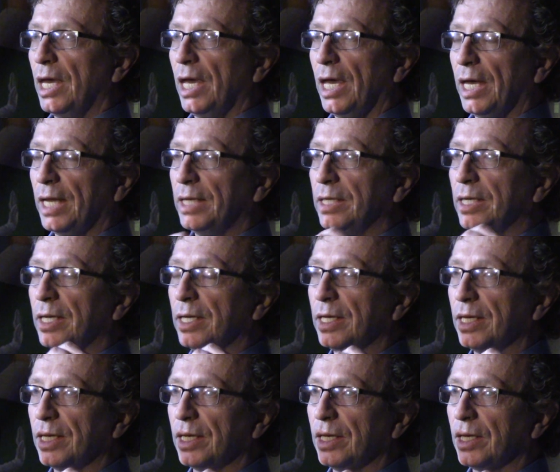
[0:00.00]
And
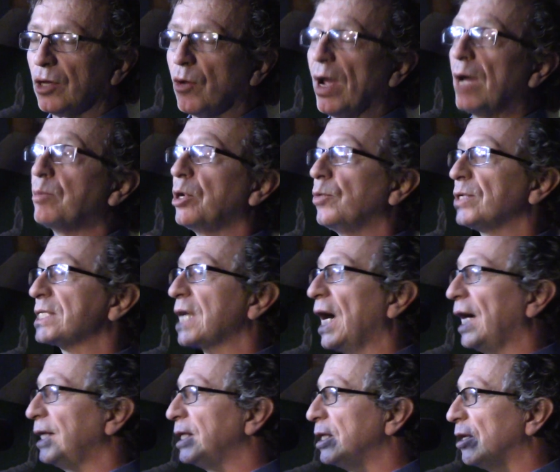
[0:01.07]
Grandma was
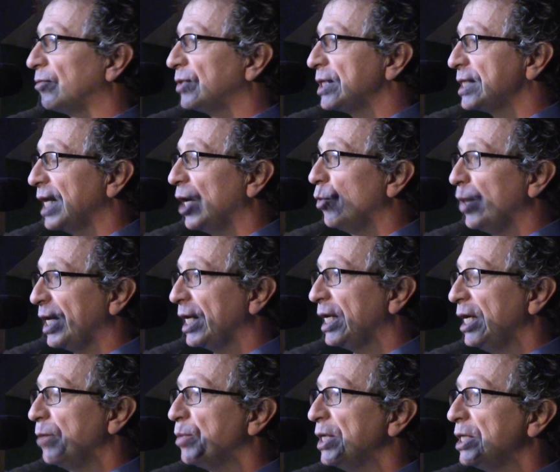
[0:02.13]
kind enough to say we could
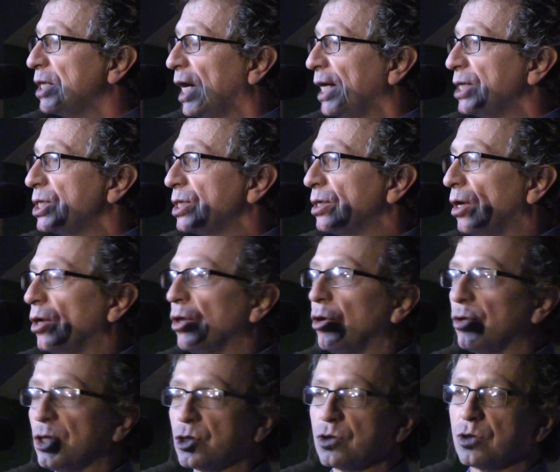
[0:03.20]
keep in touch,
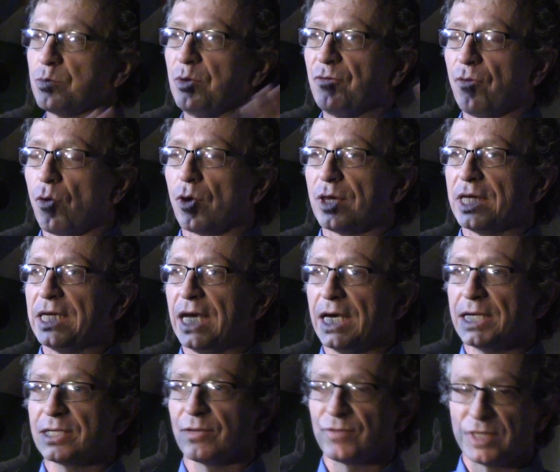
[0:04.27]
although this was before the
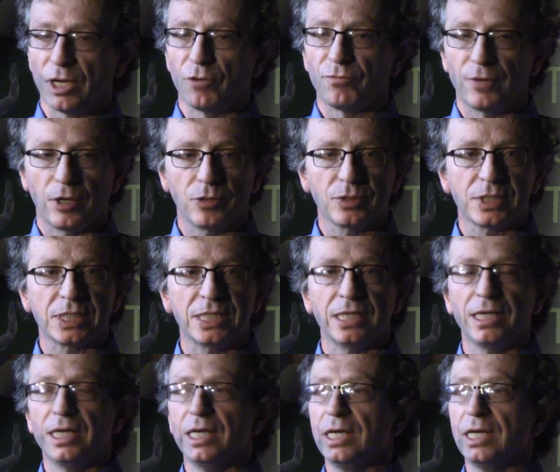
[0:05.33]
days of cell phones and